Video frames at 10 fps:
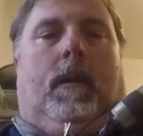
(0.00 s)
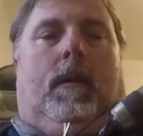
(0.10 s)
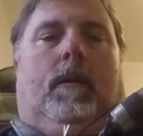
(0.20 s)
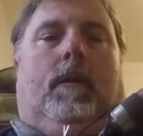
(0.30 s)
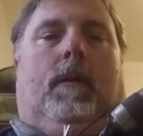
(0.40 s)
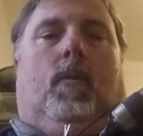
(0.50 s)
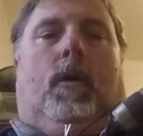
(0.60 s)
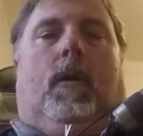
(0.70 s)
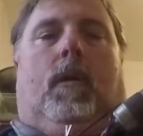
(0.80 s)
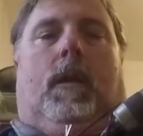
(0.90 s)
they're going to
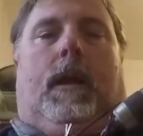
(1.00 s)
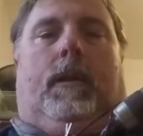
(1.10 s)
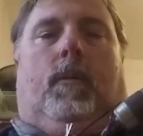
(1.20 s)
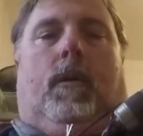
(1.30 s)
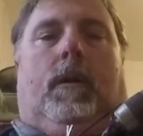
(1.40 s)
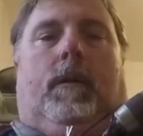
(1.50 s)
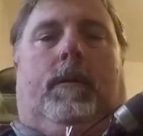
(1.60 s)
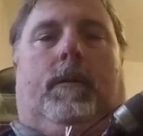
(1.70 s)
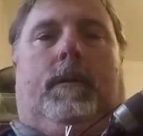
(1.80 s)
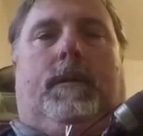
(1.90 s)
wiggle a lot in the water.
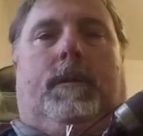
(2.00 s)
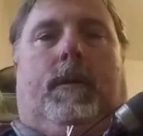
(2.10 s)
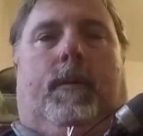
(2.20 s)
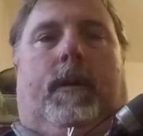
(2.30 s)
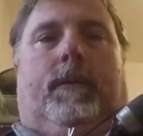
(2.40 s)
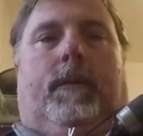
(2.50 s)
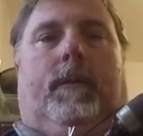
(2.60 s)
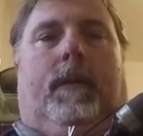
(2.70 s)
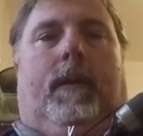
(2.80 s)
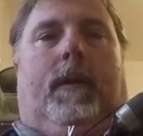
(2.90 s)
So anyways,
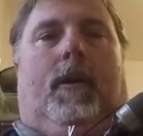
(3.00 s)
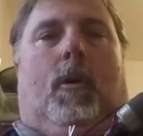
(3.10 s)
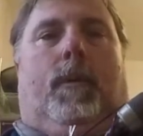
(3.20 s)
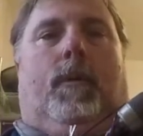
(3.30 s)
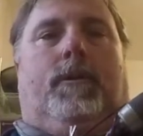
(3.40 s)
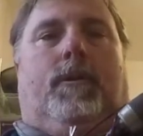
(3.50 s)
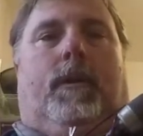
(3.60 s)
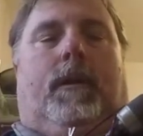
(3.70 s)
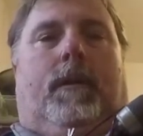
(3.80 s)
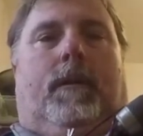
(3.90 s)
hope you enjoyed.